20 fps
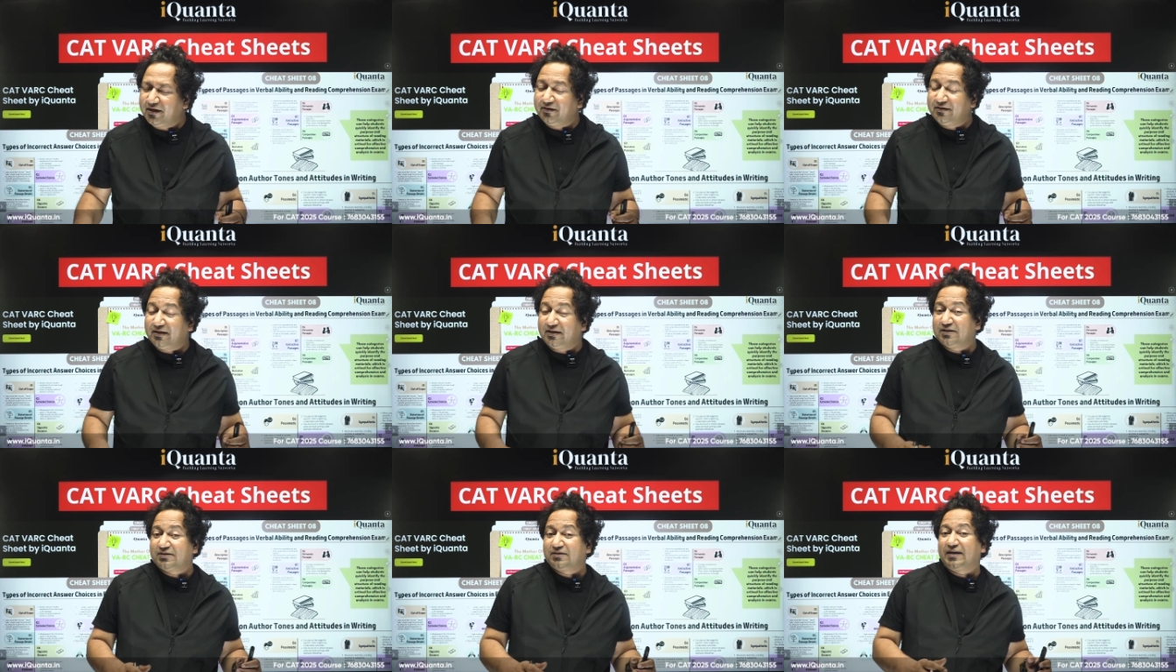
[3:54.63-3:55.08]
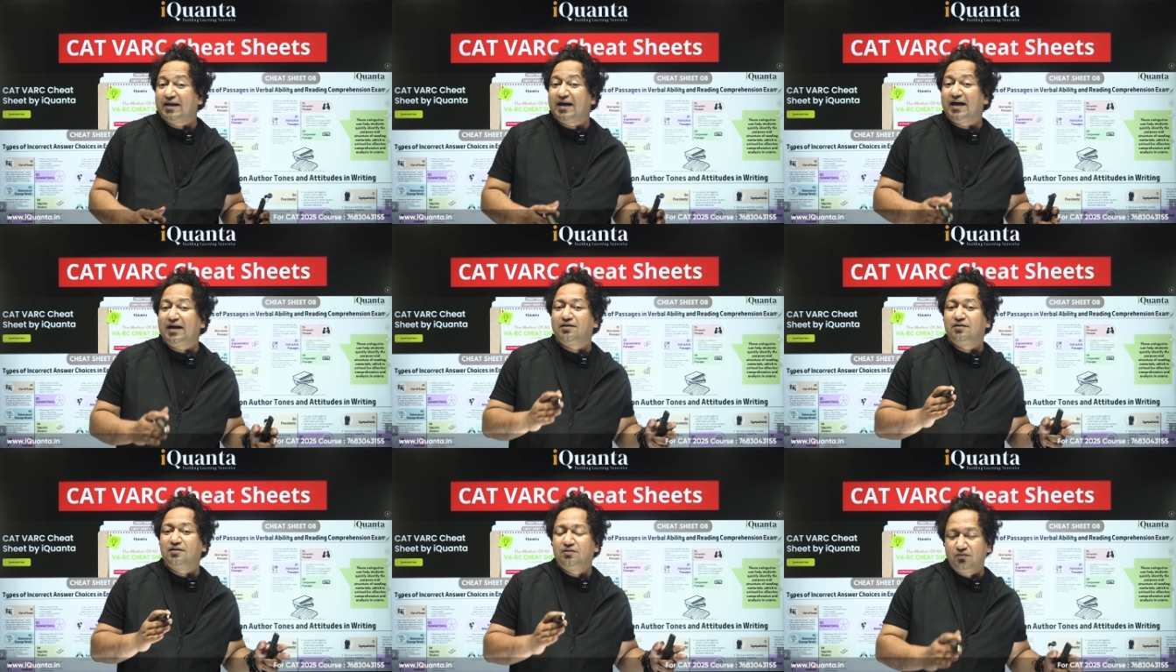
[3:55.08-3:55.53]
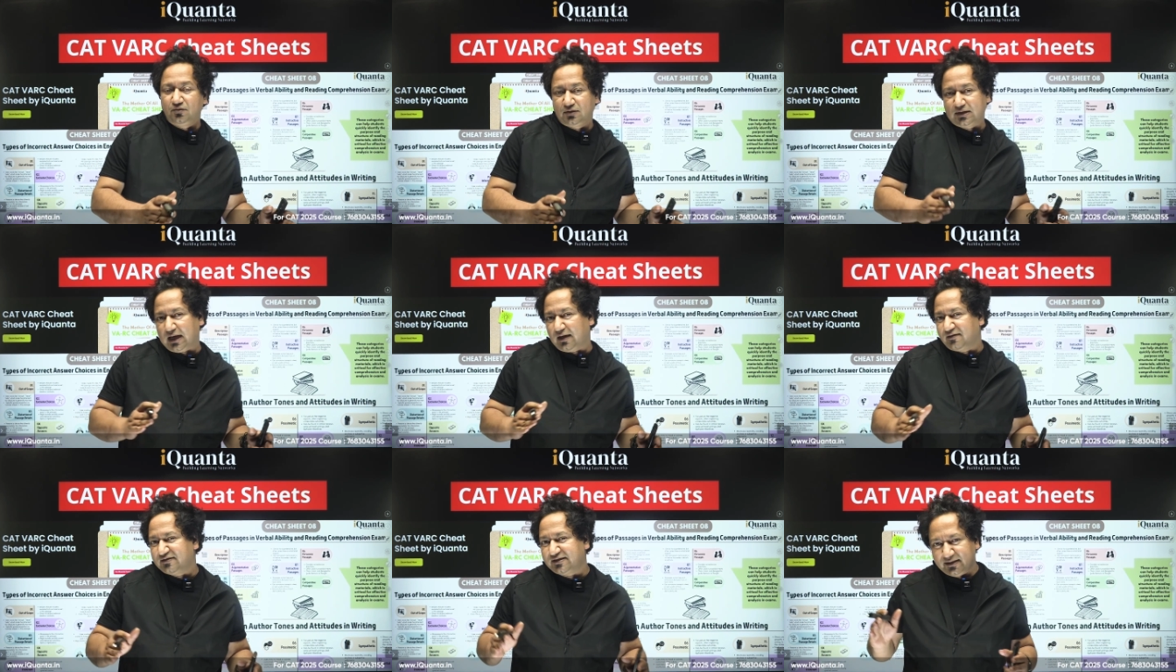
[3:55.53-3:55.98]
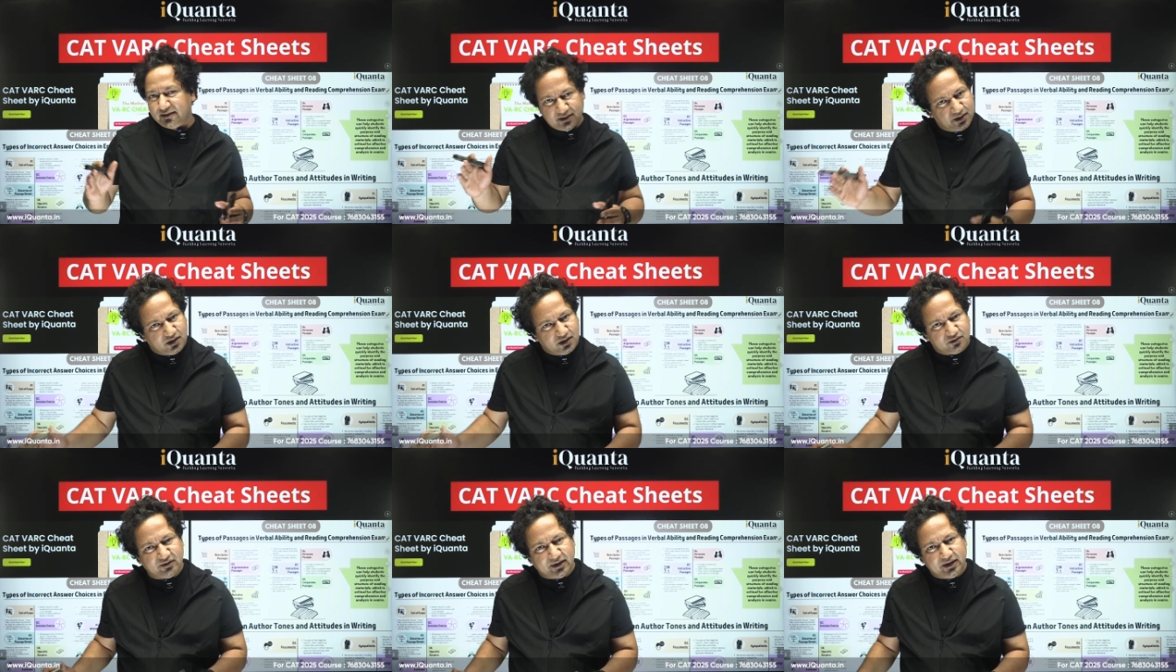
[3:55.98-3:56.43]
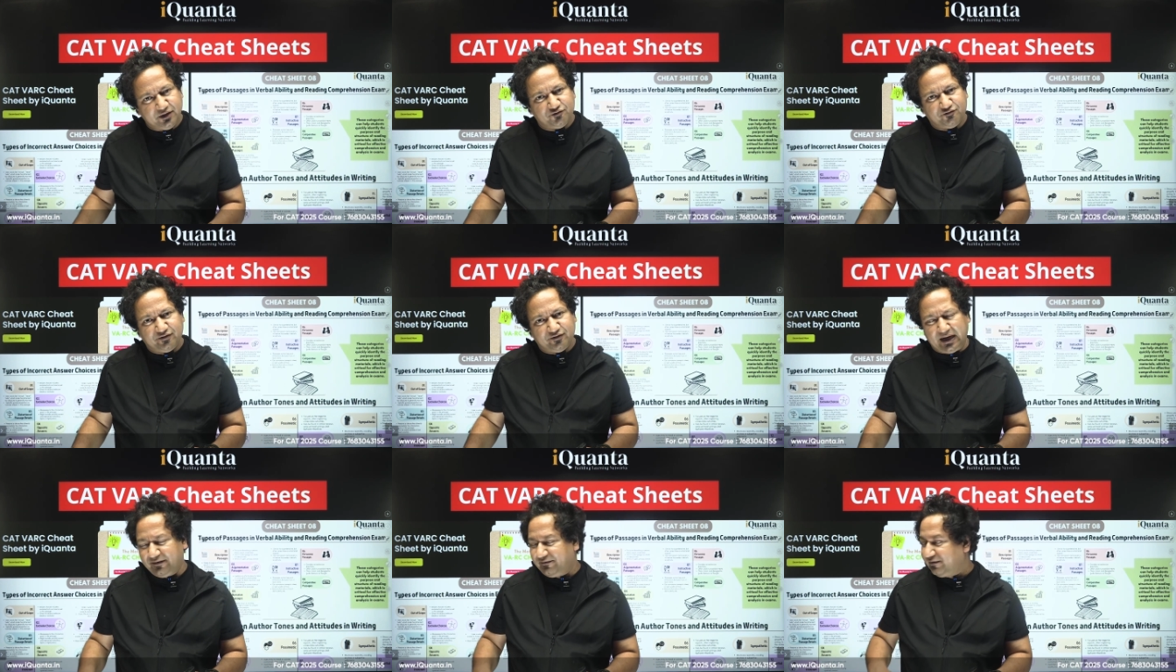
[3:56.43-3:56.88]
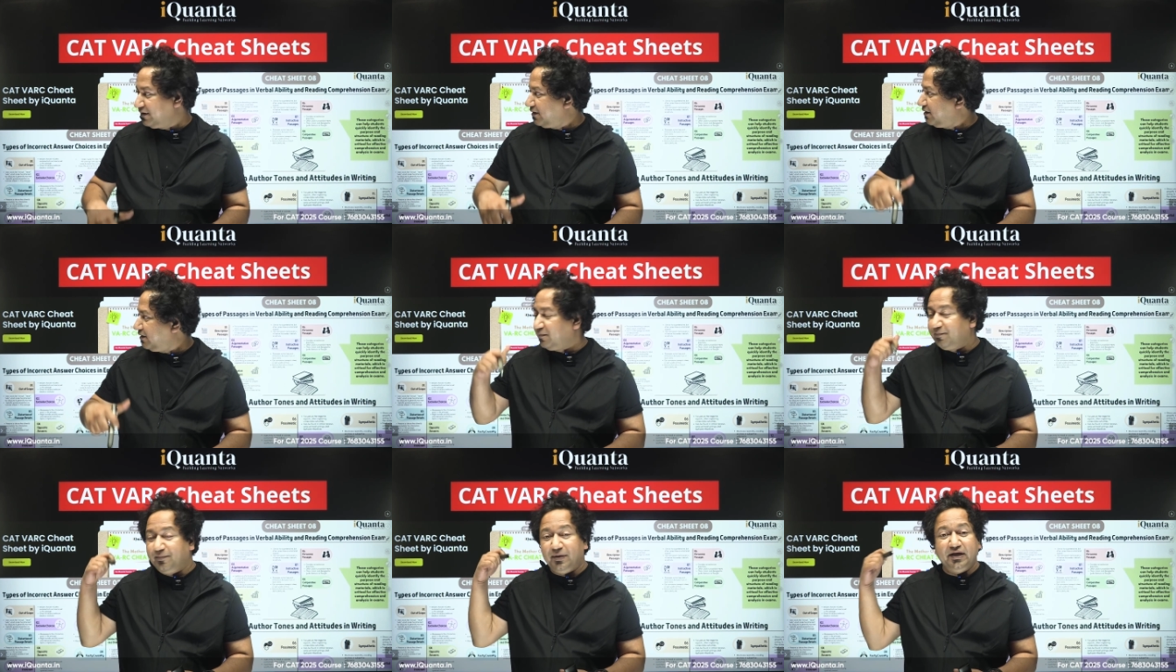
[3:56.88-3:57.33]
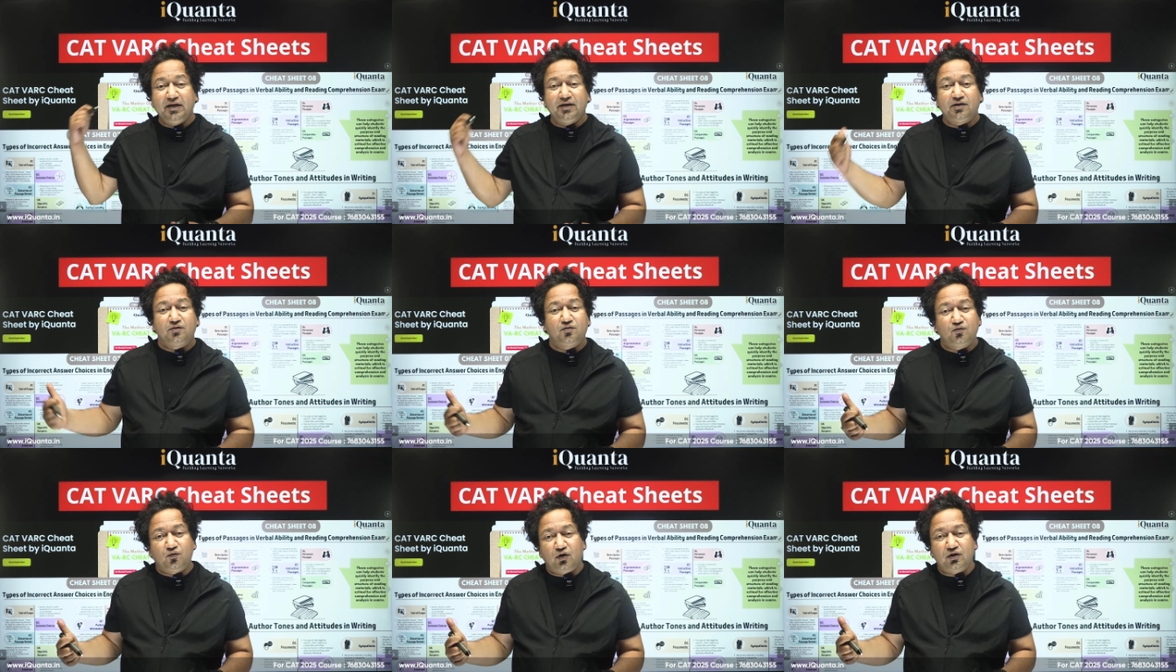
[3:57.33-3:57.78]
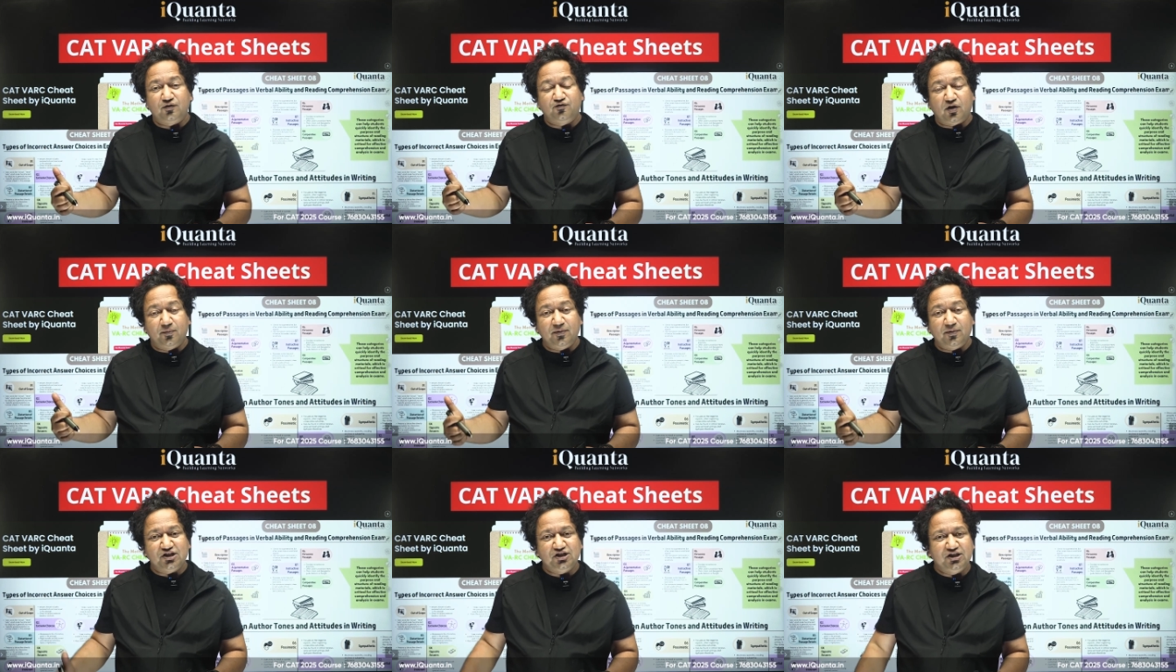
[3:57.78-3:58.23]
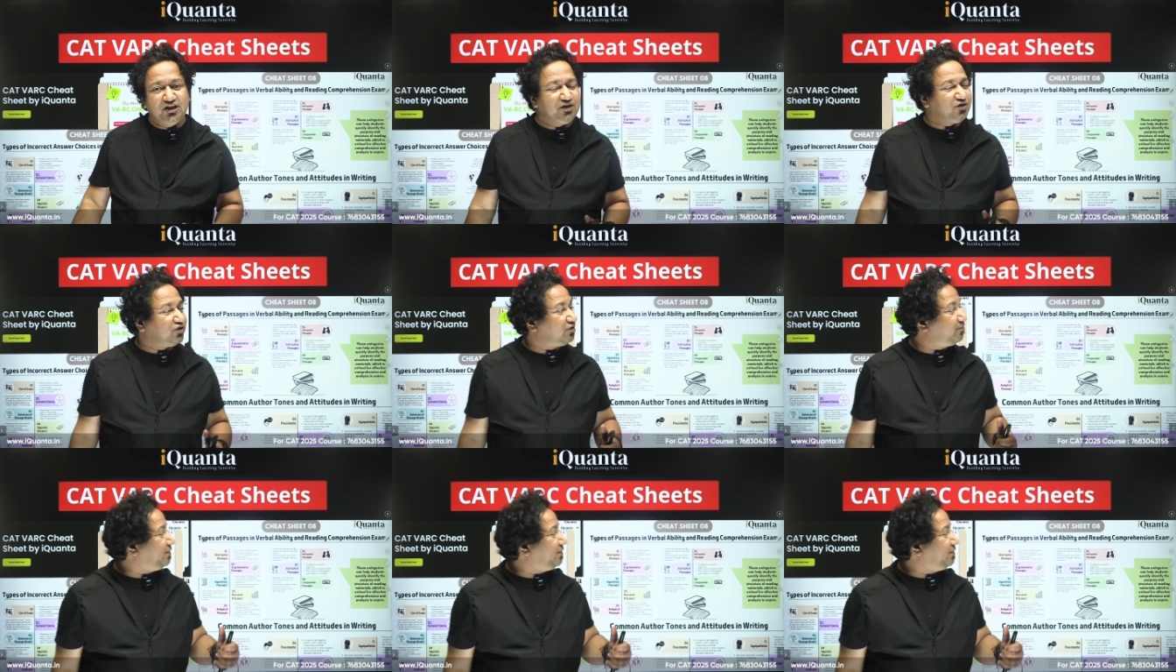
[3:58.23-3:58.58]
that is CAT 2025 be it quant formula sheet or be it